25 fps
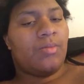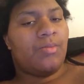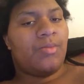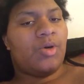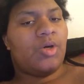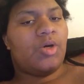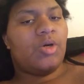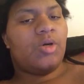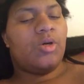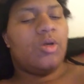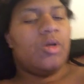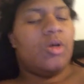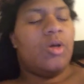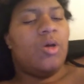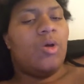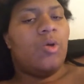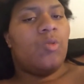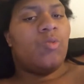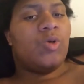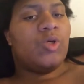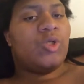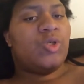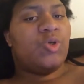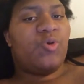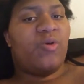Ember
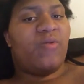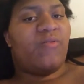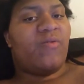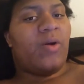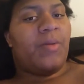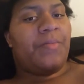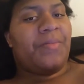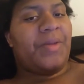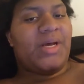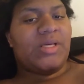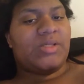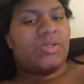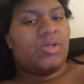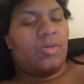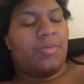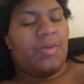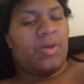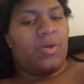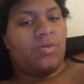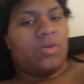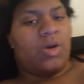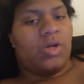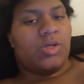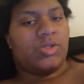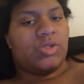were two of her best
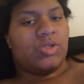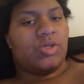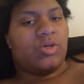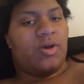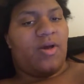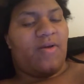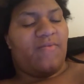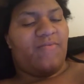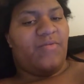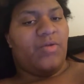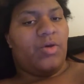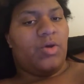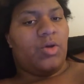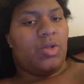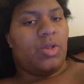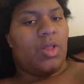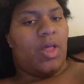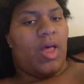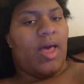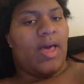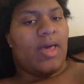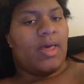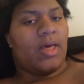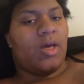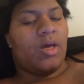on the main roster. I
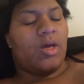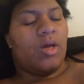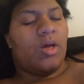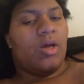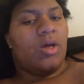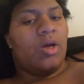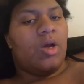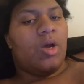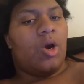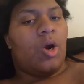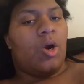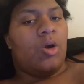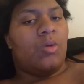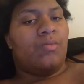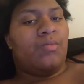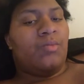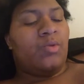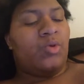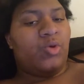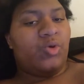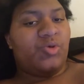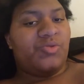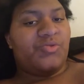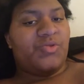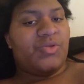feel like her
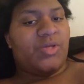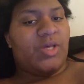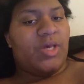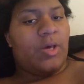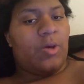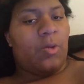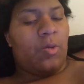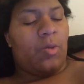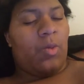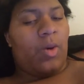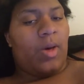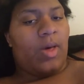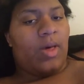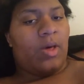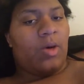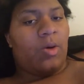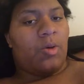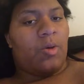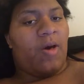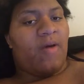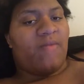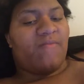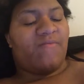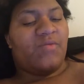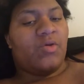moves hit
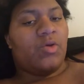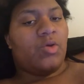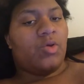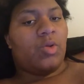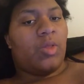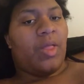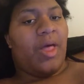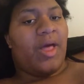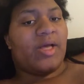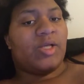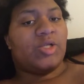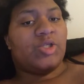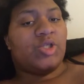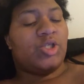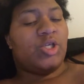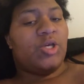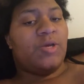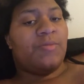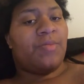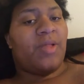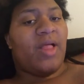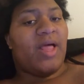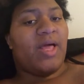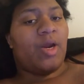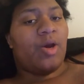well. I feel like
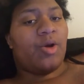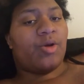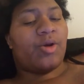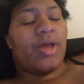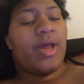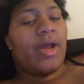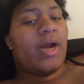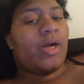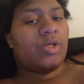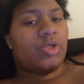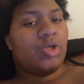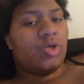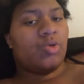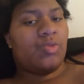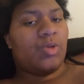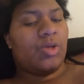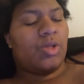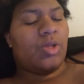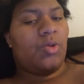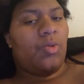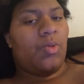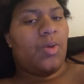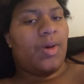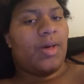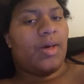she played her character
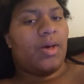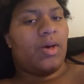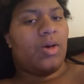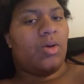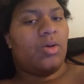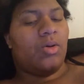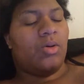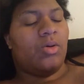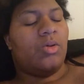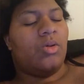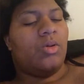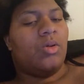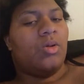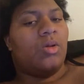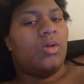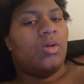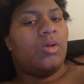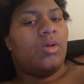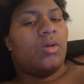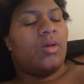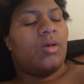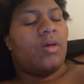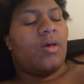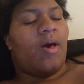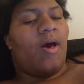really well.
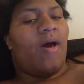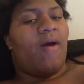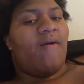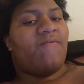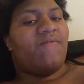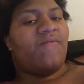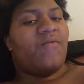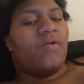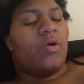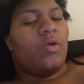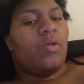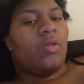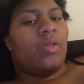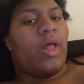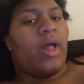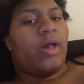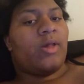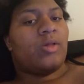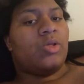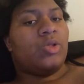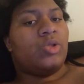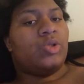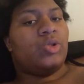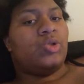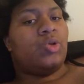I felt
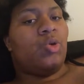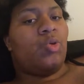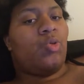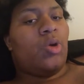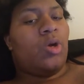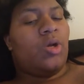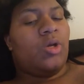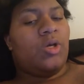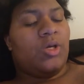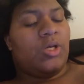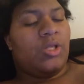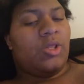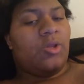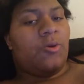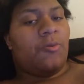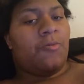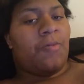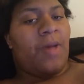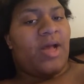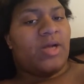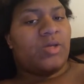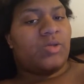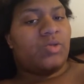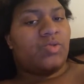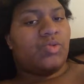like the story in
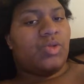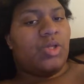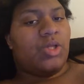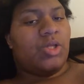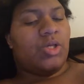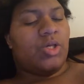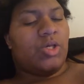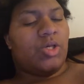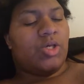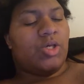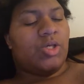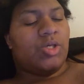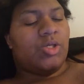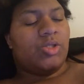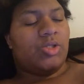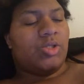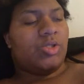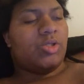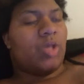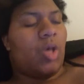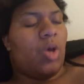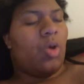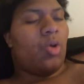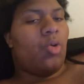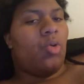the match was really
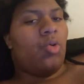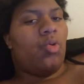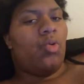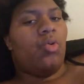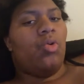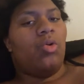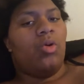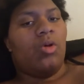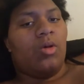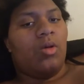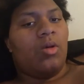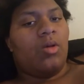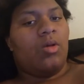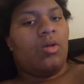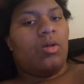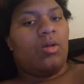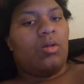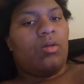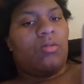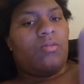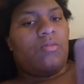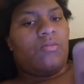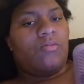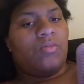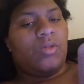good. So
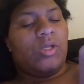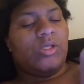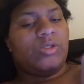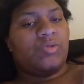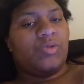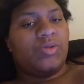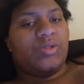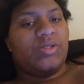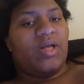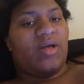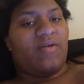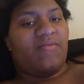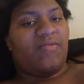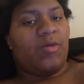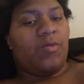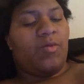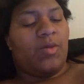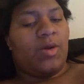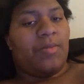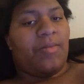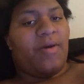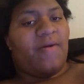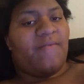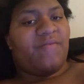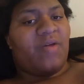this was definitely one
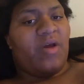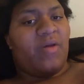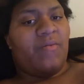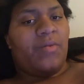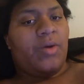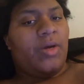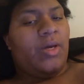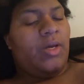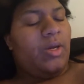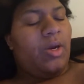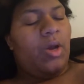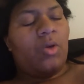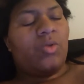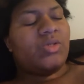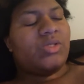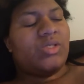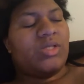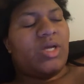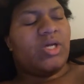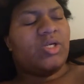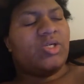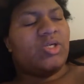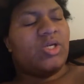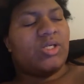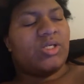of my favorite. And no, it's
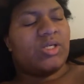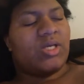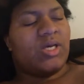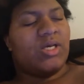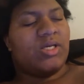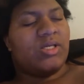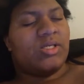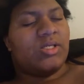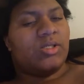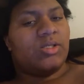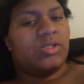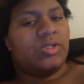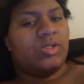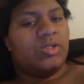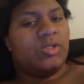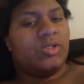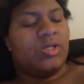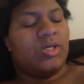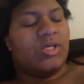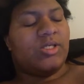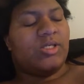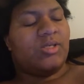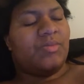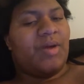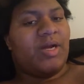not just because
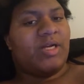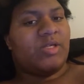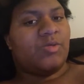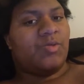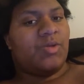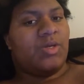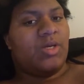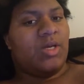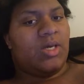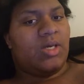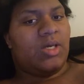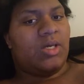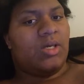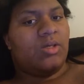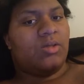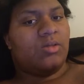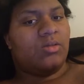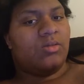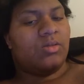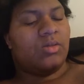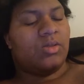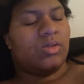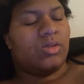it's a match with Nikki.